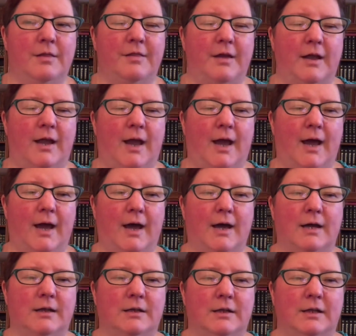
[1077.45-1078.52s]
They
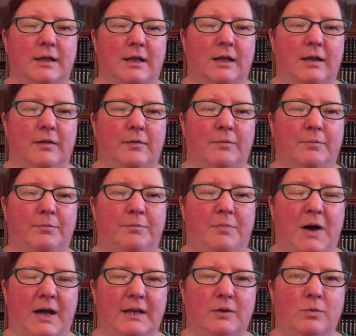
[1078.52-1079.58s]
had the
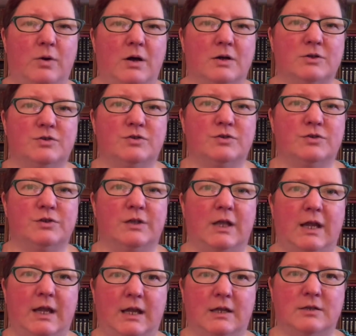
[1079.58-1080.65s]
body wash, the
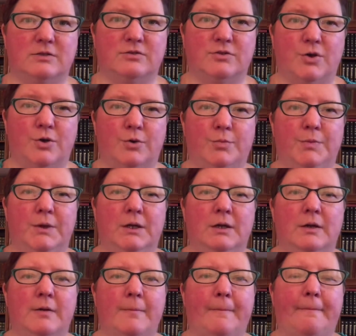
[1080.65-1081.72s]
hand soap,
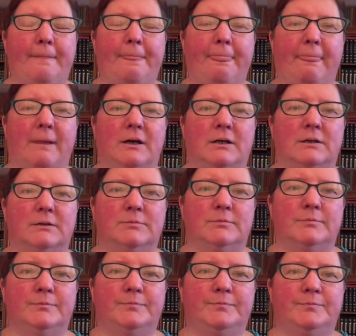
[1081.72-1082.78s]

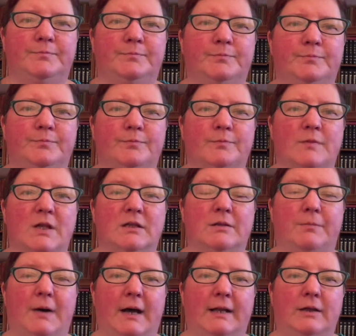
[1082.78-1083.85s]
the
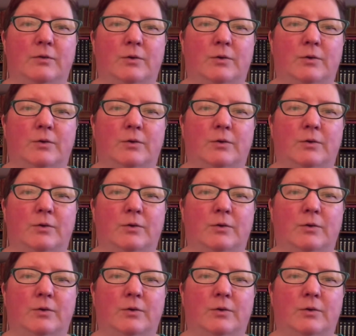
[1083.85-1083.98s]
body